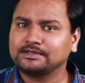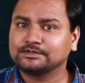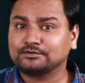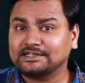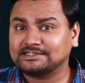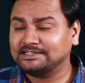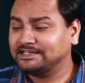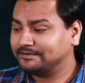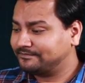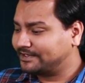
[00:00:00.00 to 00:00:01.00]
So let's
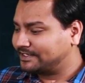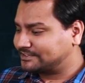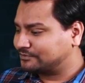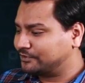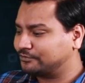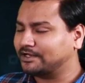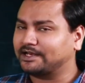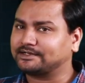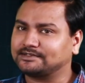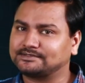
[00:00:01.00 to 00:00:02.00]
see where it's going to
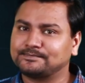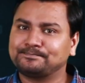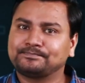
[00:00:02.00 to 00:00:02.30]
direct us.